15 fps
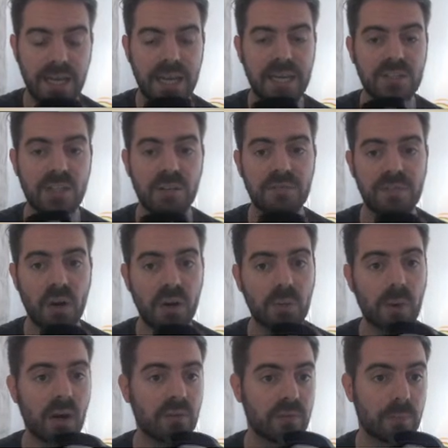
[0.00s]
He's done very
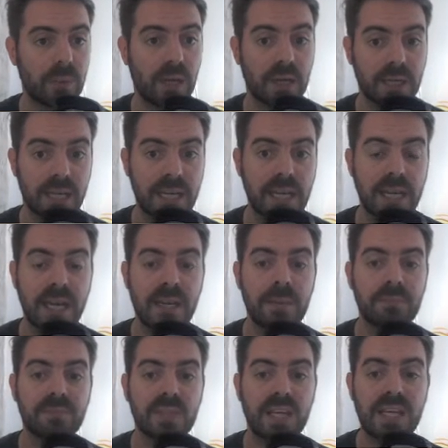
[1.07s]
well for Burnley.
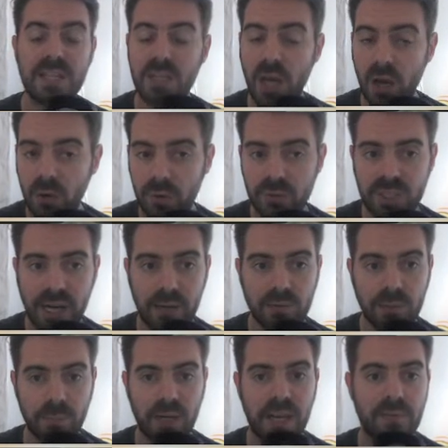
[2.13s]
He knows how
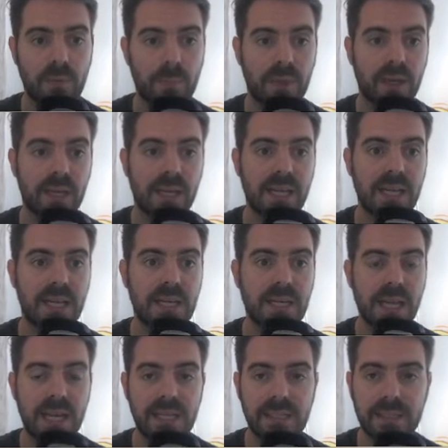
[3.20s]
to play for Burnley.
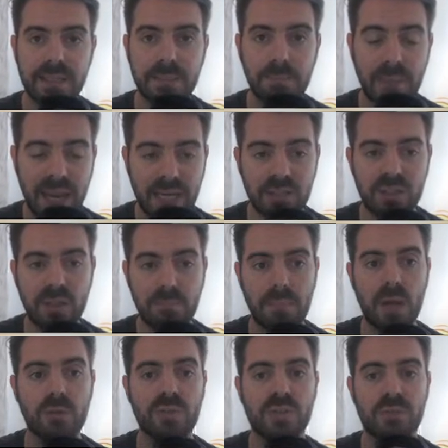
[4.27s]
He makes the
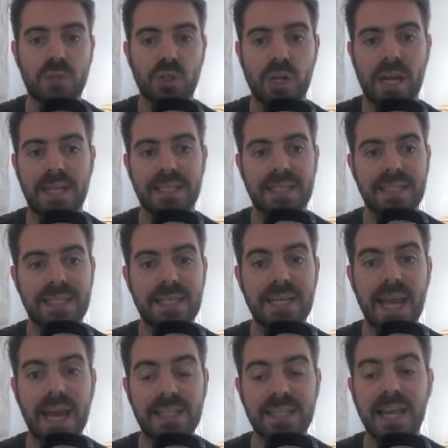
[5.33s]
most of the chances he
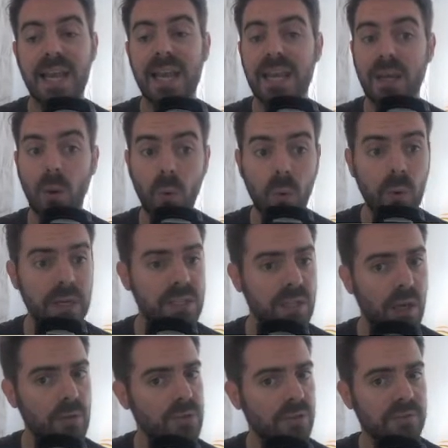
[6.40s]
gets. He always
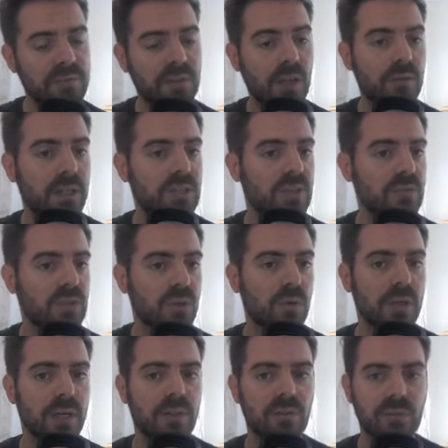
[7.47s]
goes on flurries of
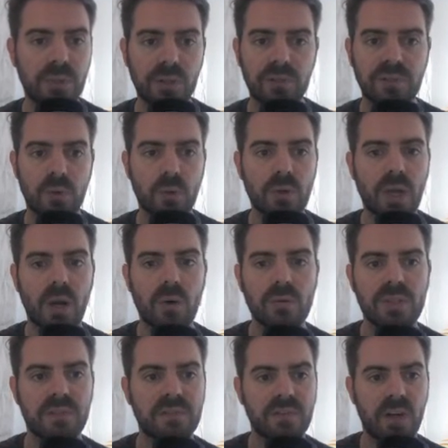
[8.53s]
scoring 3 or 4
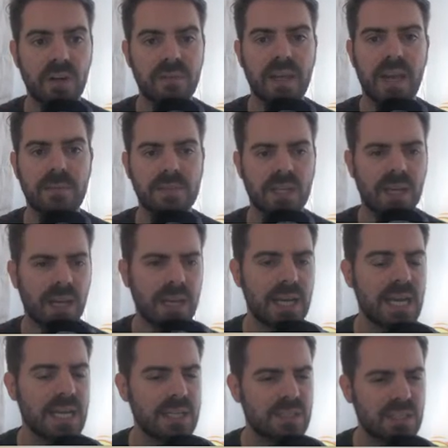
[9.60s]
goals in 5 games. And
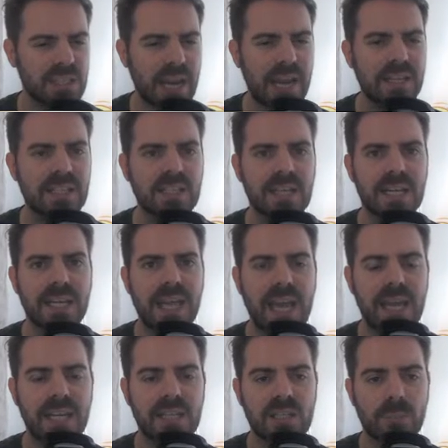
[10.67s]
he tends to
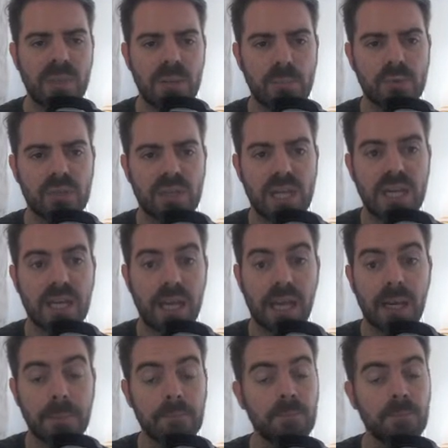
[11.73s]
get into people's thinking.